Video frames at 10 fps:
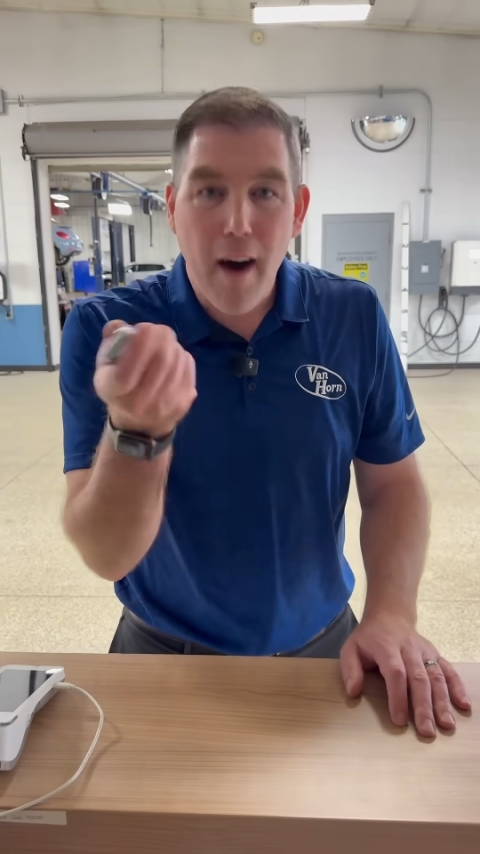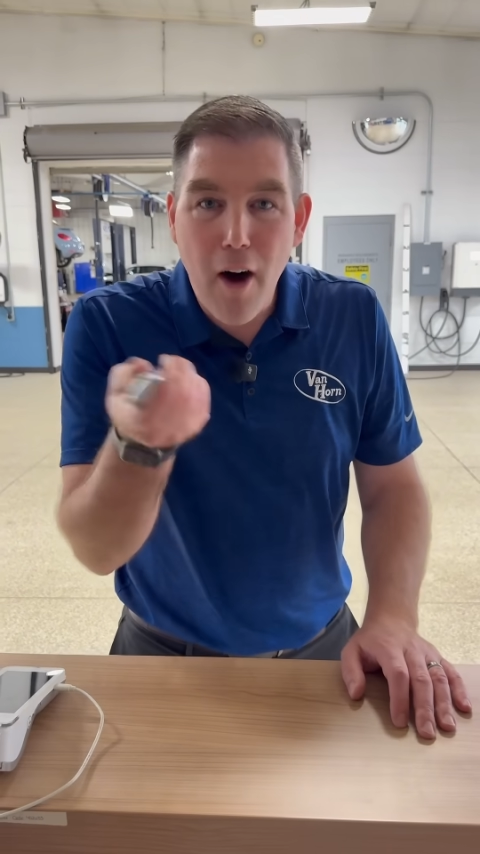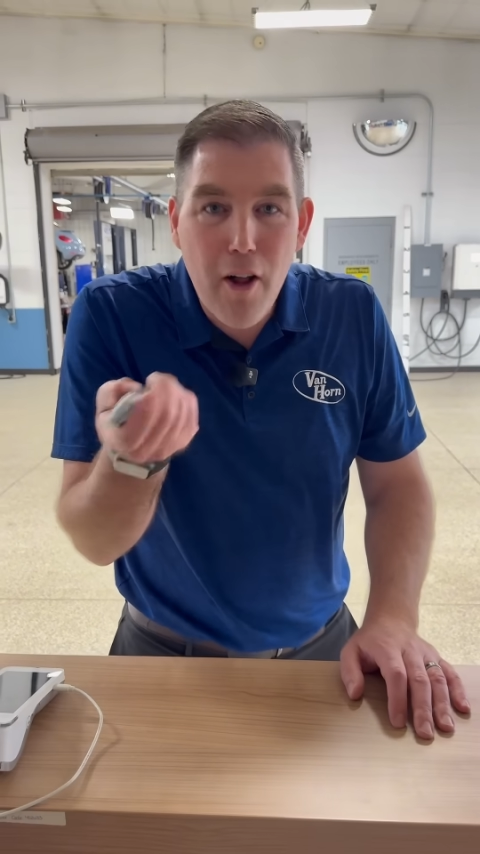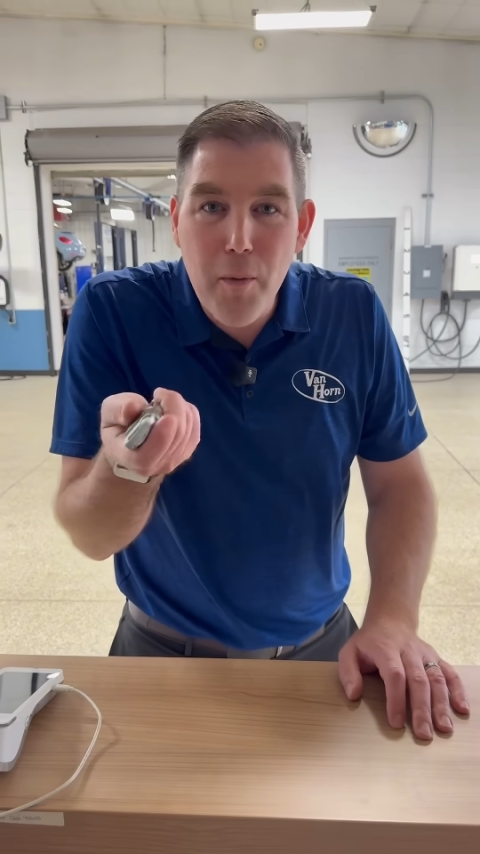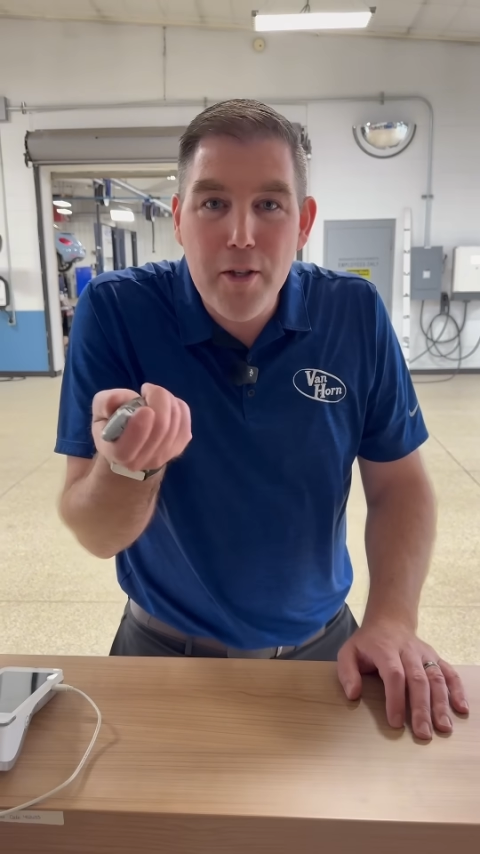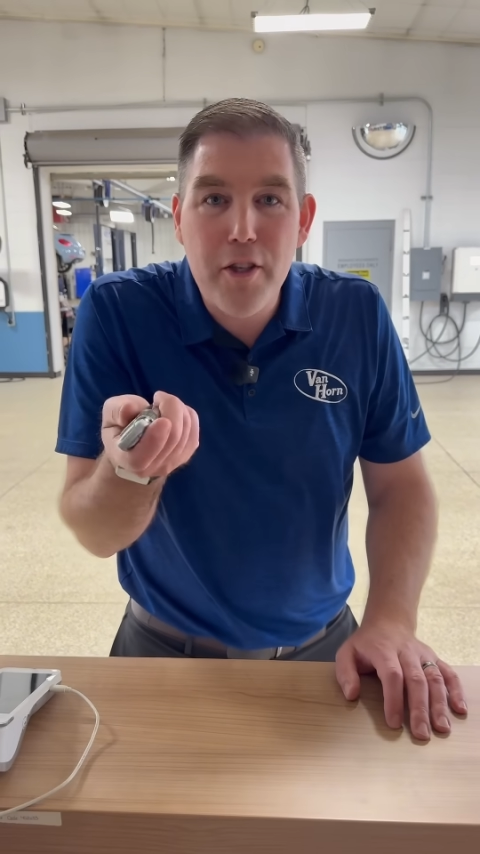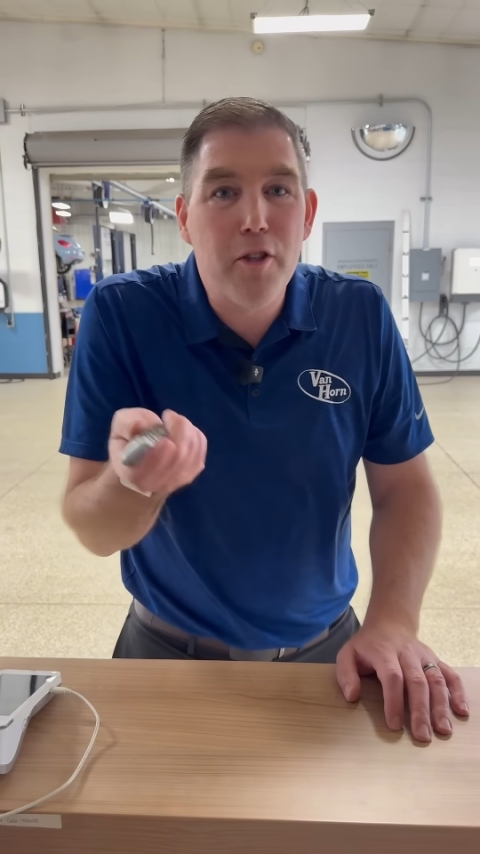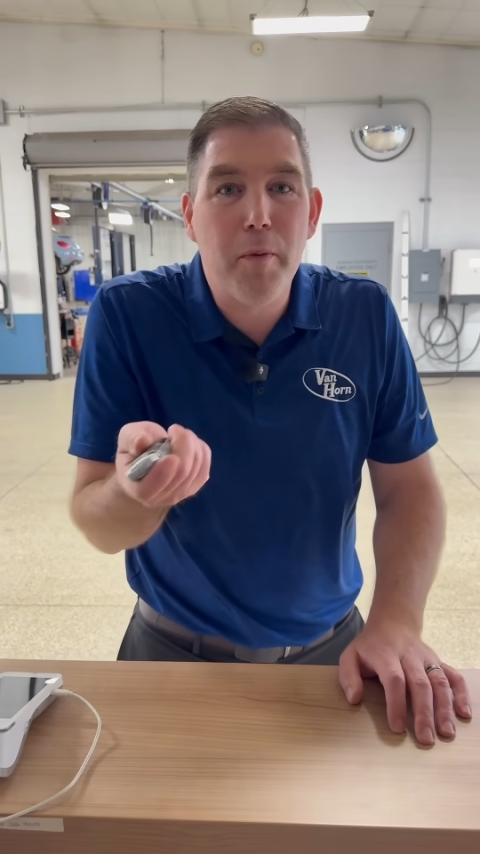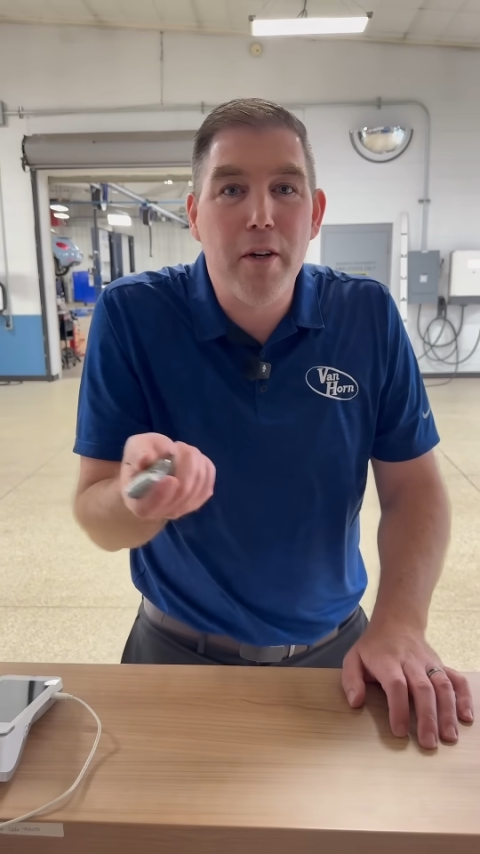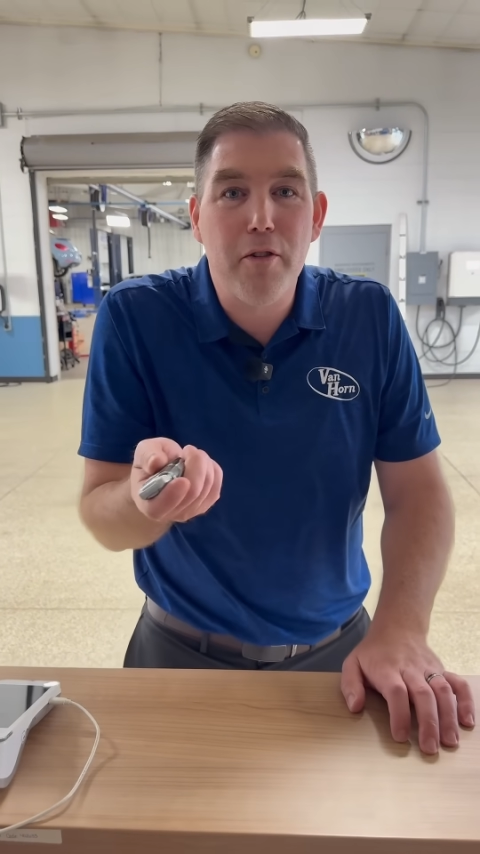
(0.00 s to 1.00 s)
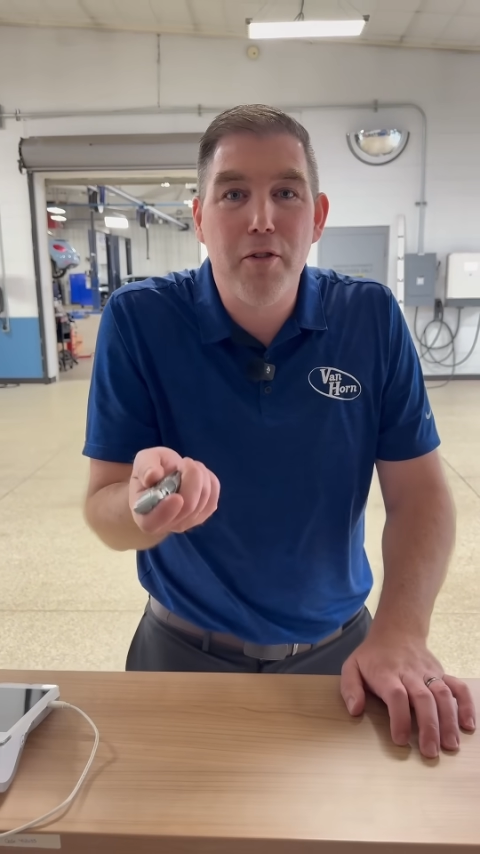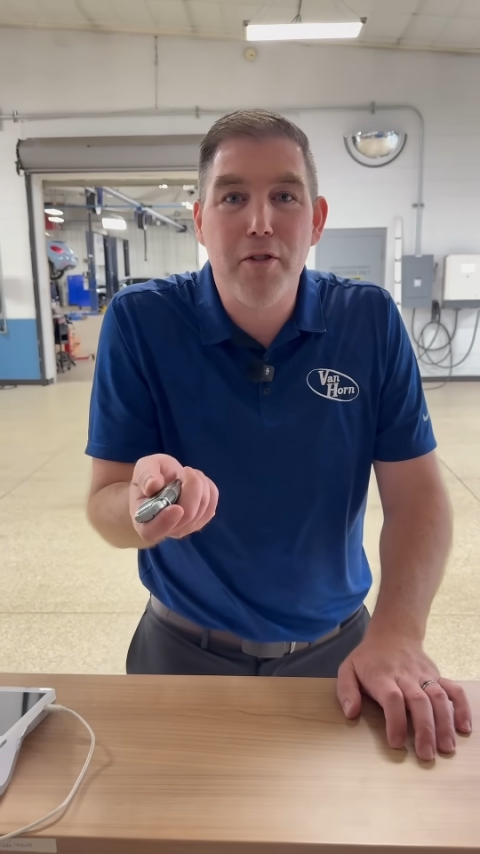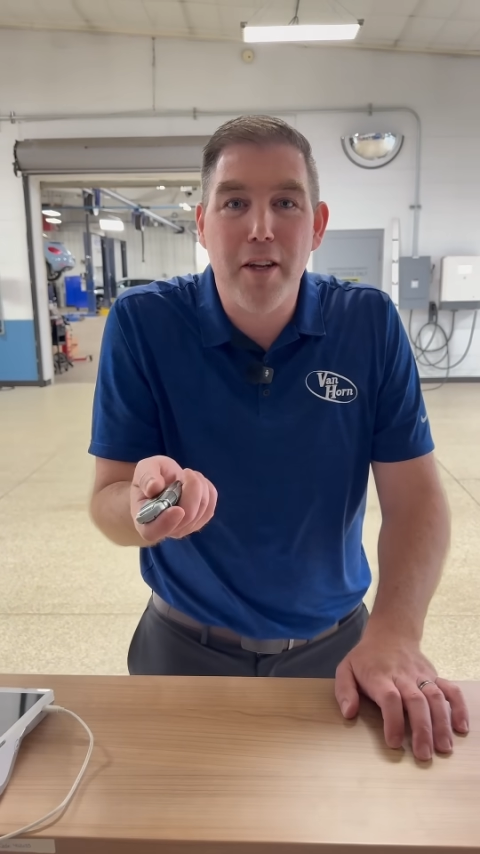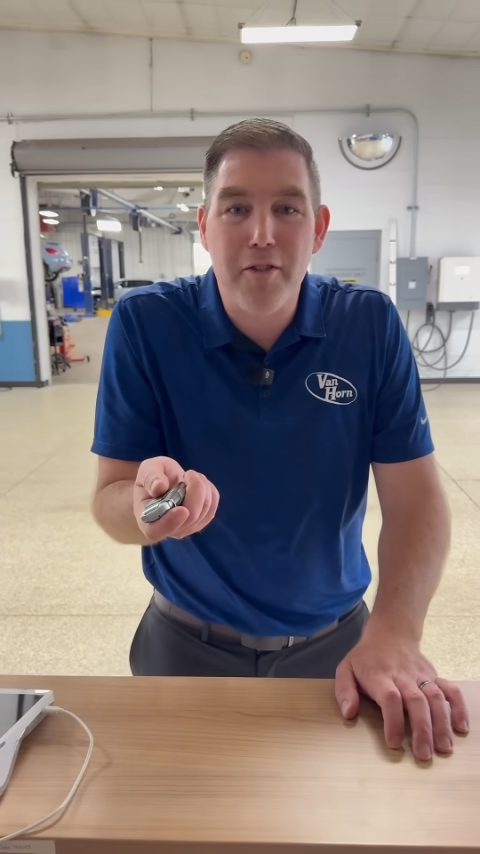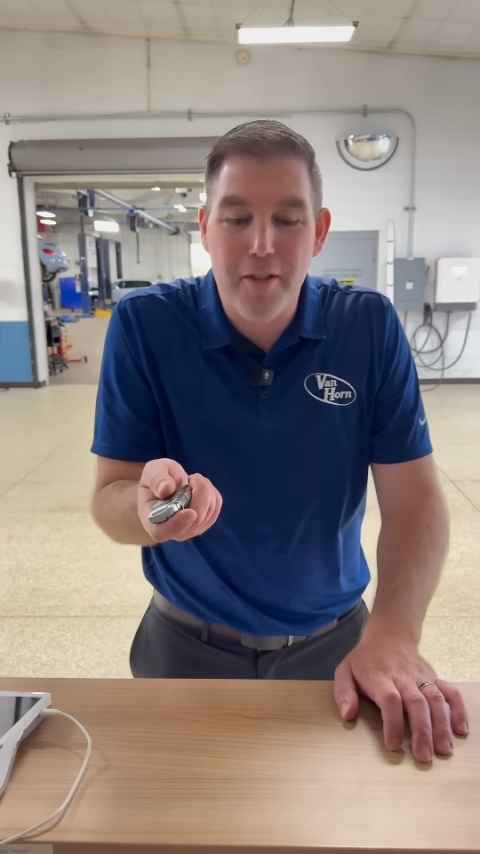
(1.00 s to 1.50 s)
All I want you to do is put an O2
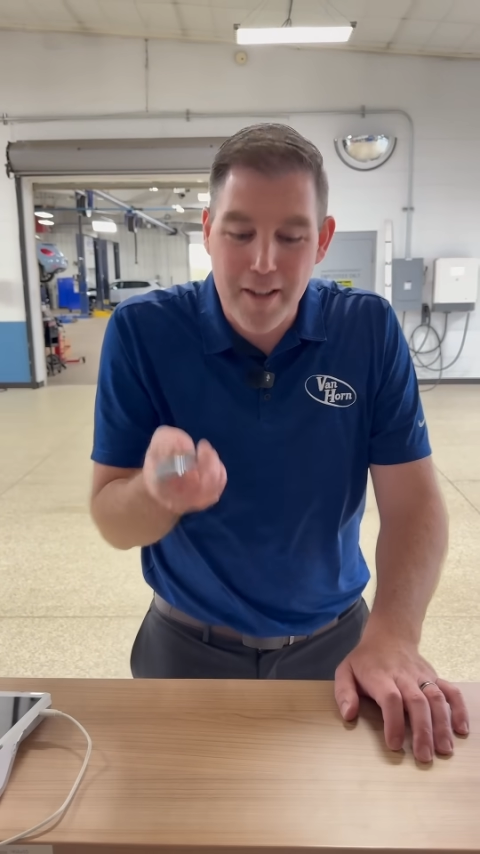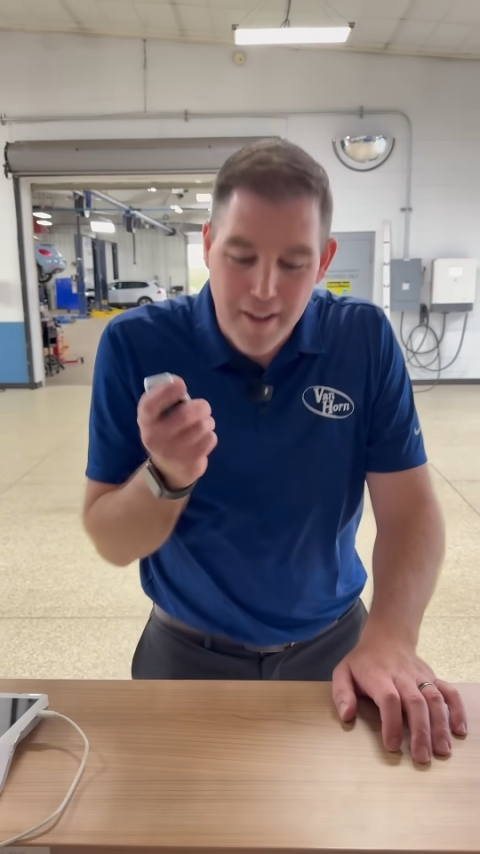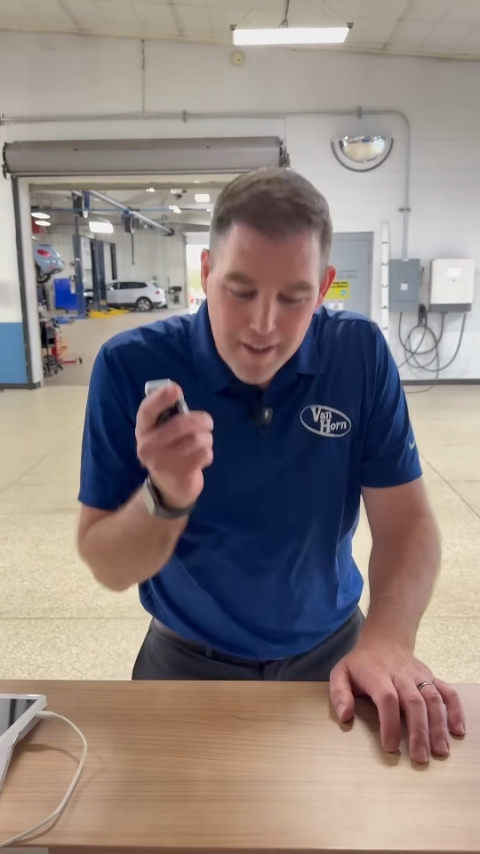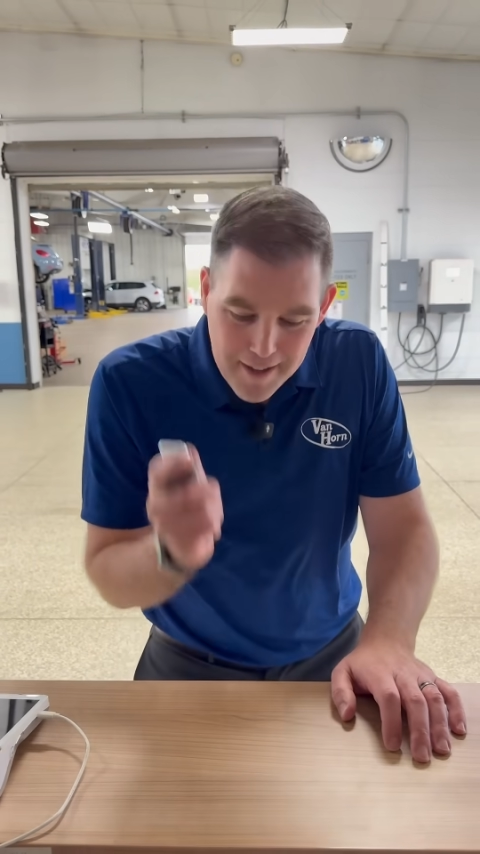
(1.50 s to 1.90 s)
sensor in the car,